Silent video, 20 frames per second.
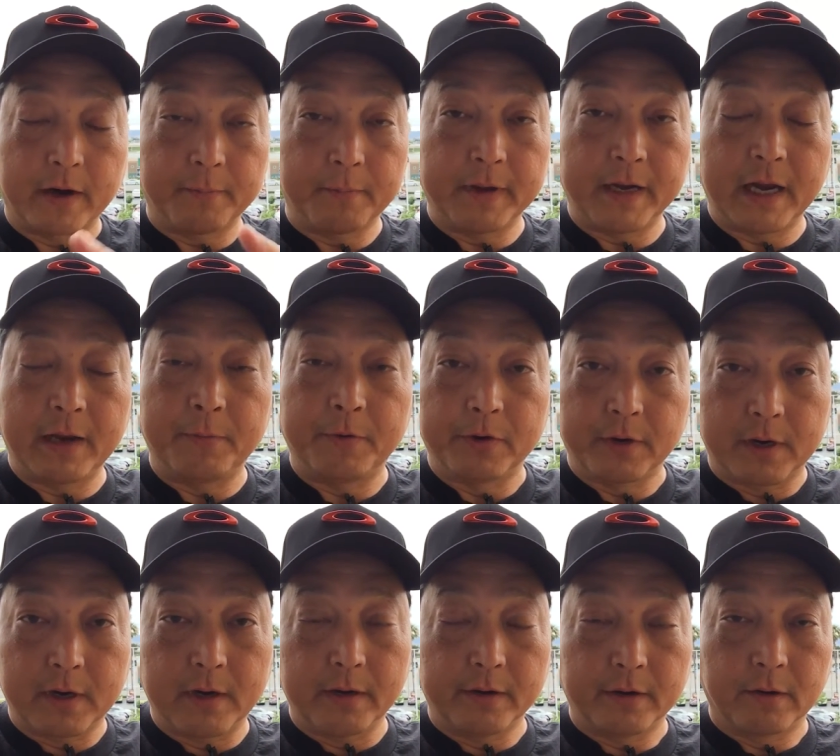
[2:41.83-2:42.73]
I've been able to,
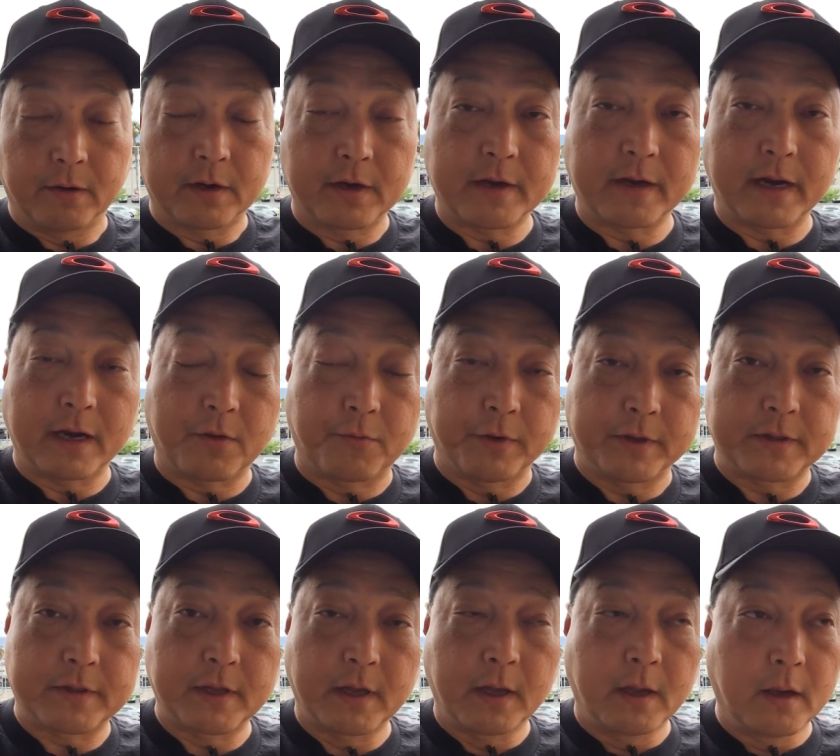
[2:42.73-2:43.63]
you know, connect with
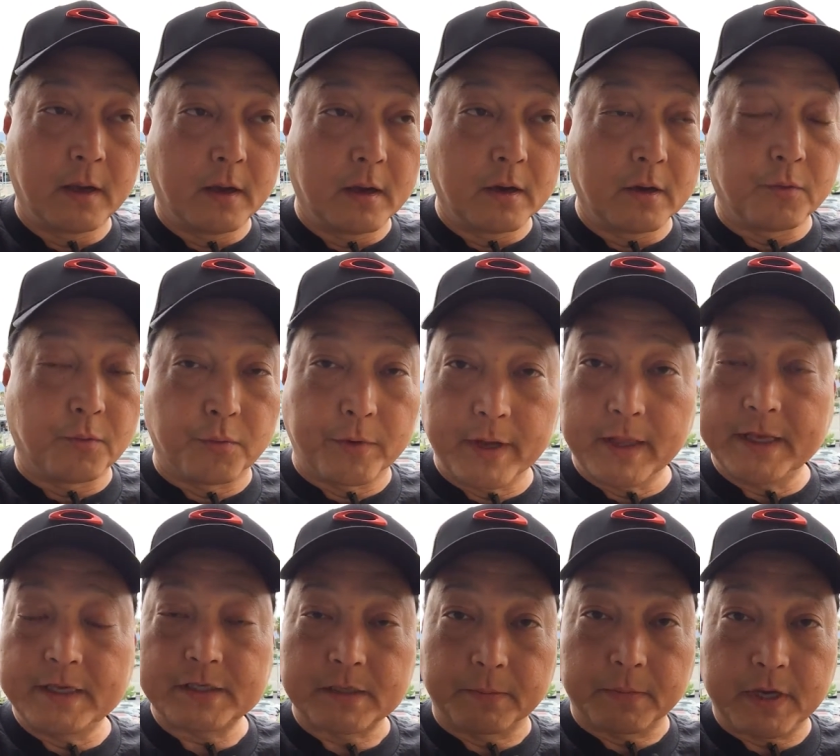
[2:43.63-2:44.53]

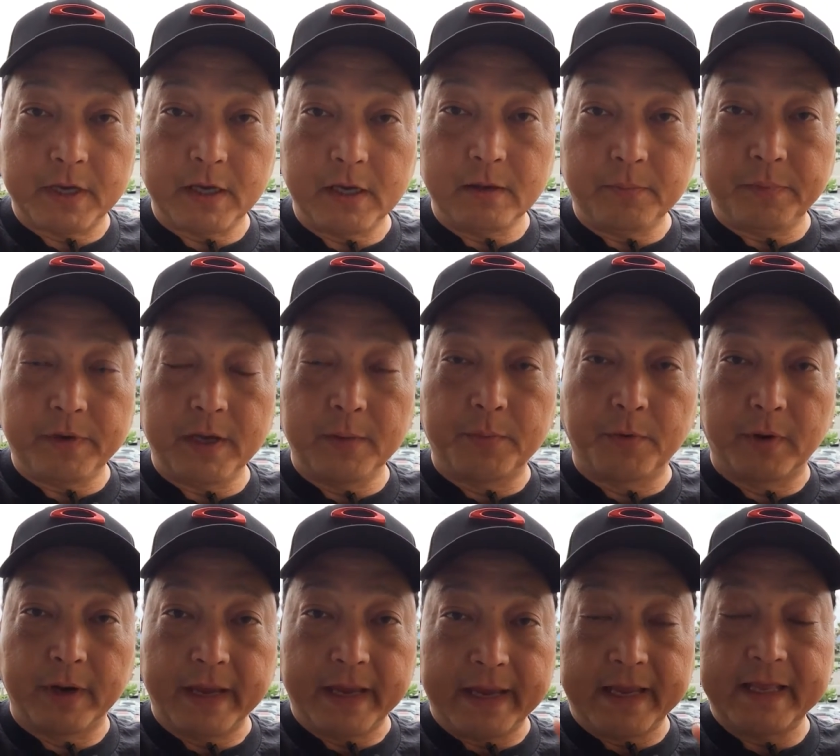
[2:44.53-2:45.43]
really some key
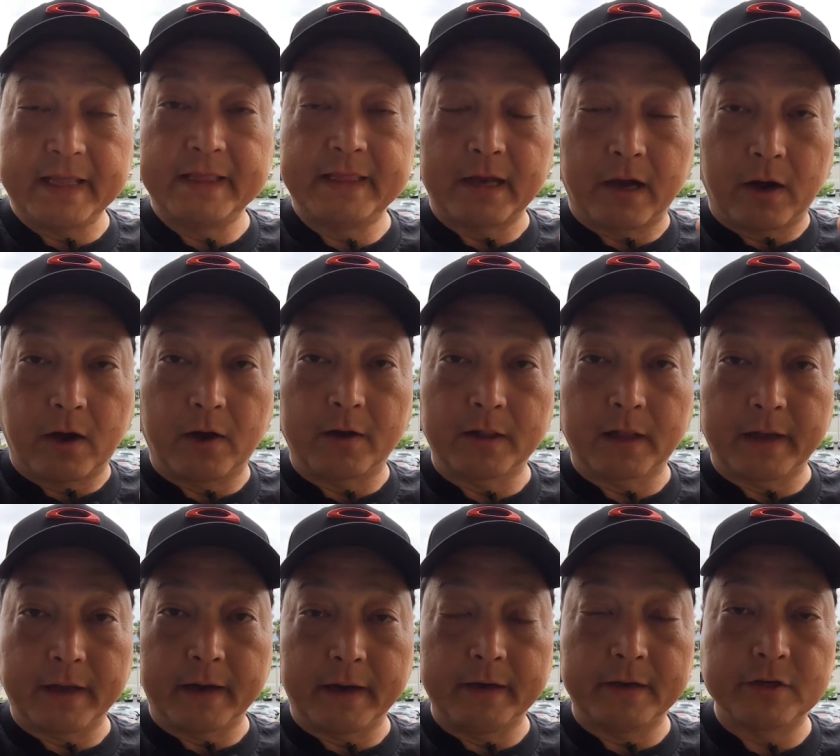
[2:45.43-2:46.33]
people in the
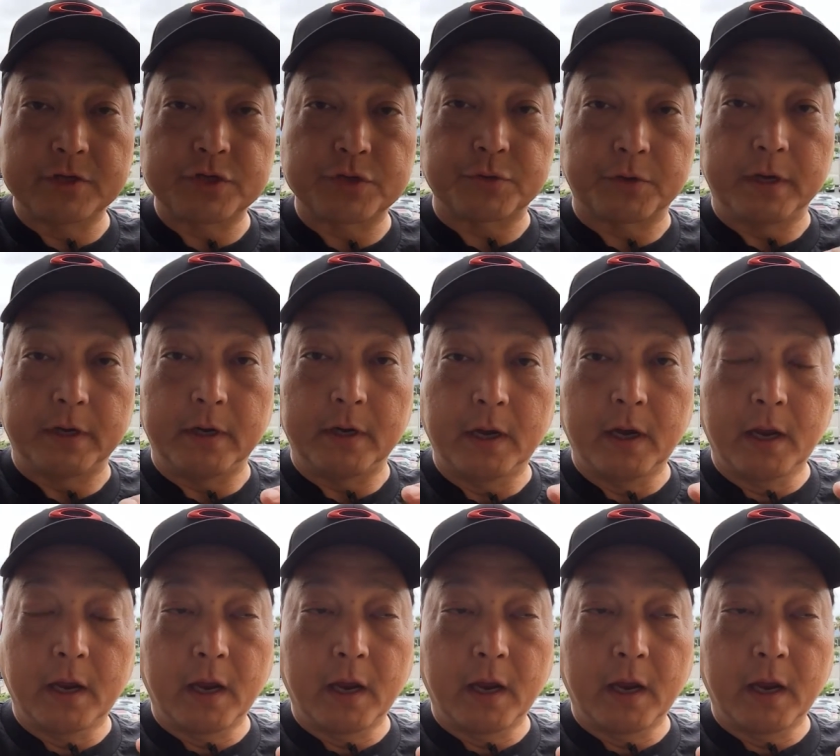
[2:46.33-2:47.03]
online industry